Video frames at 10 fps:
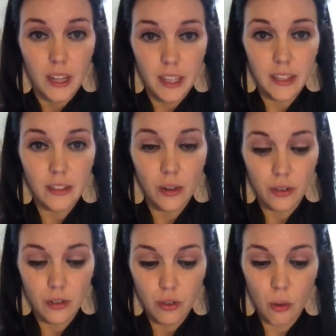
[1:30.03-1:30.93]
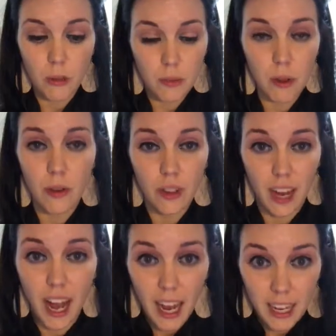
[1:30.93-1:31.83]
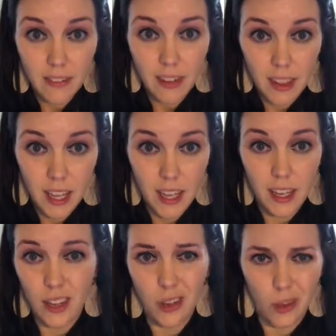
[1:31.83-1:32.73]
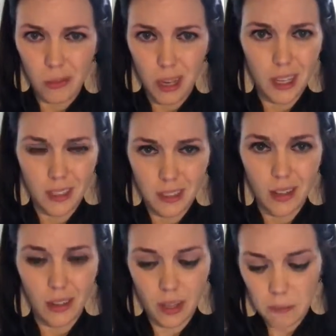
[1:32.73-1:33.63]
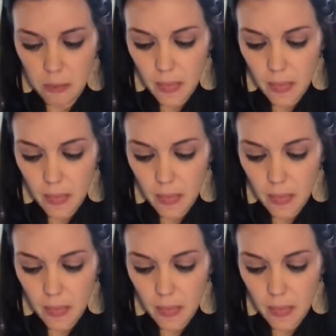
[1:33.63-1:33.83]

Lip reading: these are so much better than I even think you can make in a skillet.